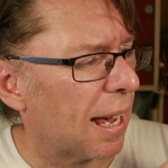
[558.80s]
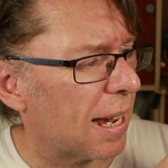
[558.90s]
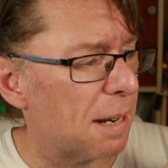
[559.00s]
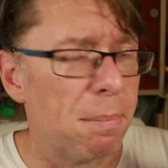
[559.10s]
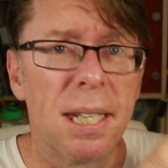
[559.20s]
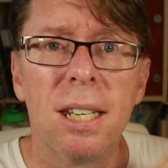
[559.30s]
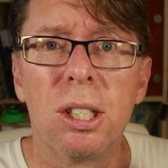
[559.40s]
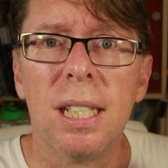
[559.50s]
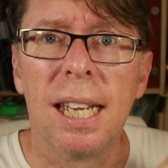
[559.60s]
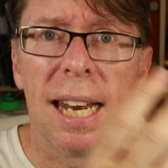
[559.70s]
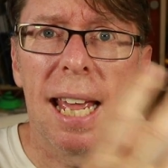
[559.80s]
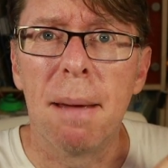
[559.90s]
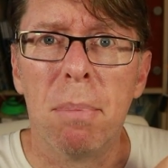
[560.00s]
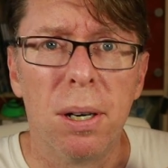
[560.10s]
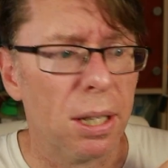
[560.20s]
and potentially an
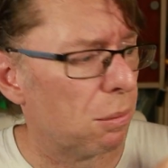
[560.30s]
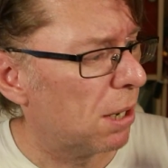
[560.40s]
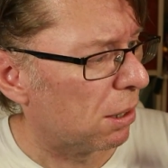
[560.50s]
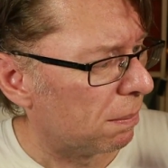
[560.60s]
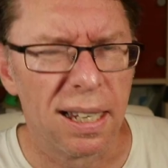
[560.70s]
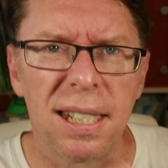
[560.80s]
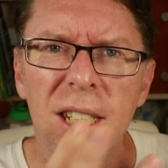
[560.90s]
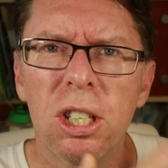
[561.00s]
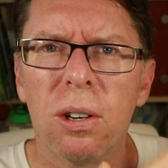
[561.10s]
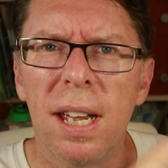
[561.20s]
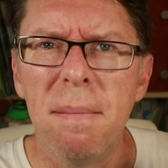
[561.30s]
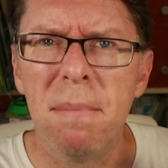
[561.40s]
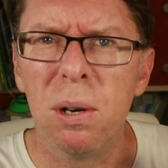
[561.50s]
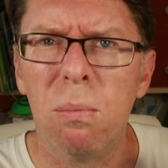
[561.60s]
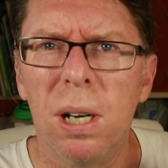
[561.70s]
air Pi as well. It's actually got
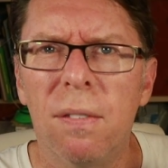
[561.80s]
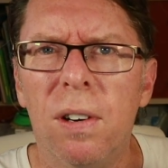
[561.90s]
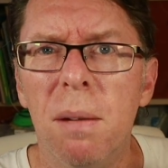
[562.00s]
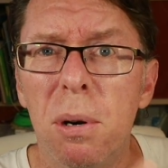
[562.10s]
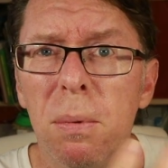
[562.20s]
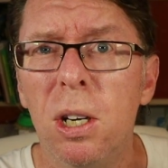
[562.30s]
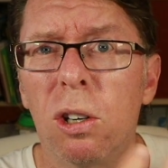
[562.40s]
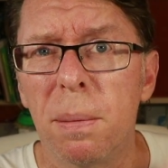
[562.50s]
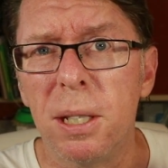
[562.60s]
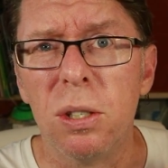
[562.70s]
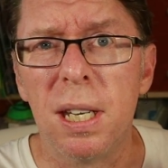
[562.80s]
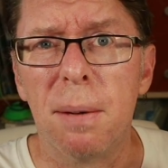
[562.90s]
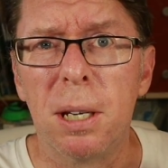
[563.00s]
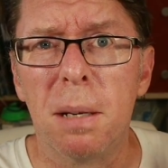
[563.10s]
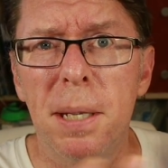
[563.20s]
inbuilt Wi-Fi, but we're not going to be using
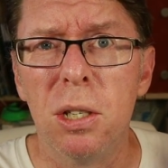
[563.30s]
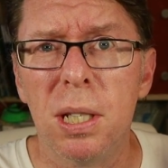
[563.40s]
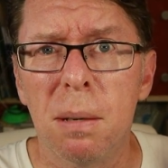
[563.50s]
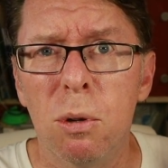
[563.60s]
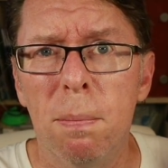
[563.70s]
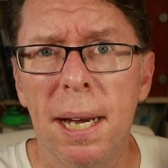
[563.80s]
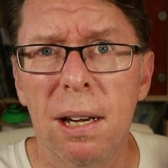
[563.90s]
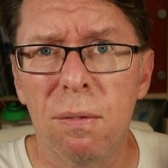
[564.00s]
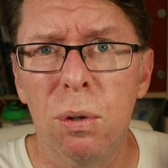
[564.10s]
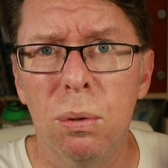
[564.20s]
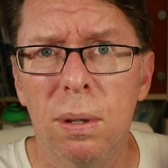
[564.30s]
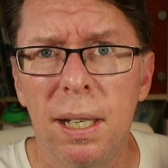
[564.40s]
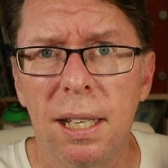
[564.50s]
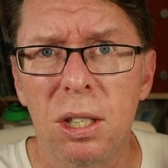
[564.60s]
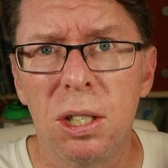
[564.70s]
that. We're going to be using a more powerful
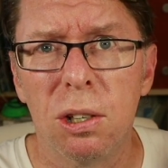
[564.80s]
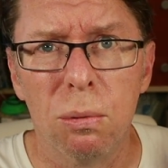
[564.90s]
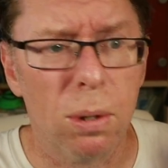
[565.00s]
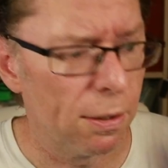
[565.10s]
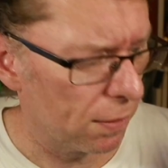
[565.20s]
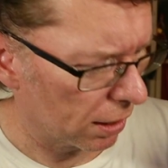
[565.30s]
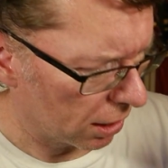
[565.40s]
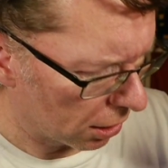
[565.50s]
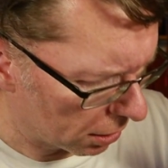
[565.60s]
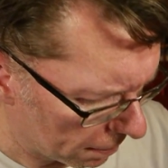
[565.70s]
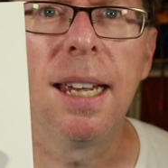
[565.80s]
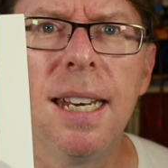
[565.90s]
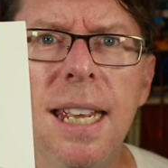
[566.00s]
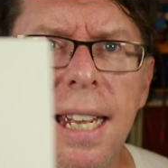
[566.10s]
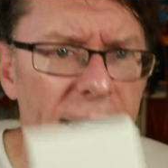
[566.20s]
external Wi-Fi card. In
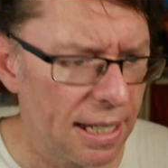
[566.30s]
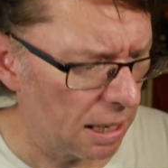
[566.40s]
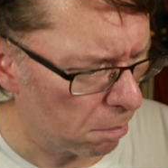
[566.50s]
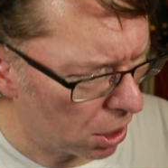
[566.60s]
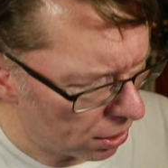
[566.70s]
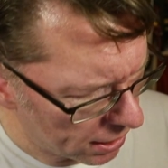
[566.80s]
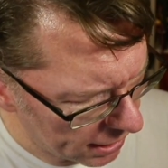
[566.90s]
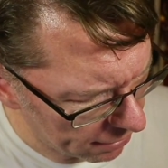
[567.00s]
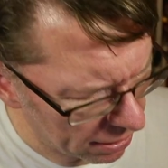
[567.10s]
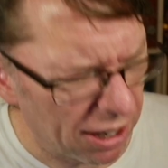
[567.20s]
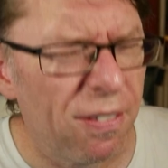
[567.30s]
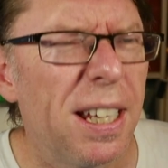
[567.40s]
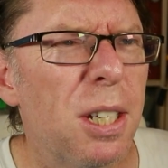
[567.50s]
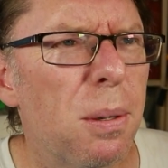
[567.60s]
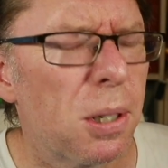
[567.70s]
here is a Pi Zero. I think
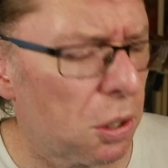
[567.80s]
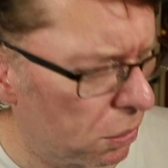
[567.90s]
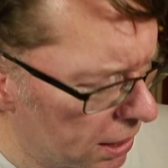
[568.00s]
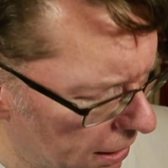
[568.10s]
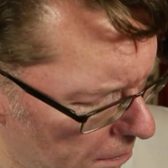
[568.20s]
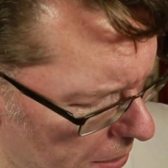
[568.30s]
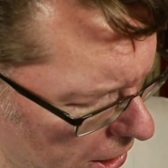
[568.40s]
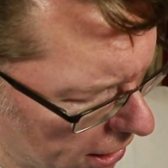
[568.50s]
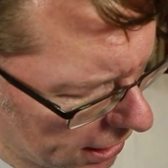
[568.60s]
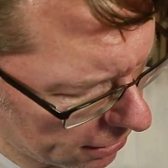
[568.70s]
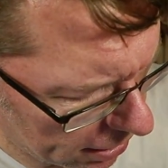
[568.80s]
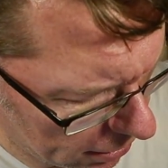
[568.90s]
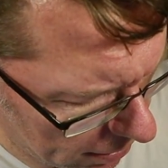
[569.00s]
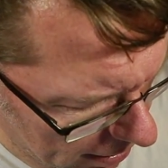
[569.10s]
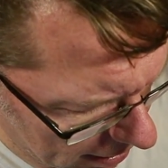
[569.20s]
this one's called the Pi Zero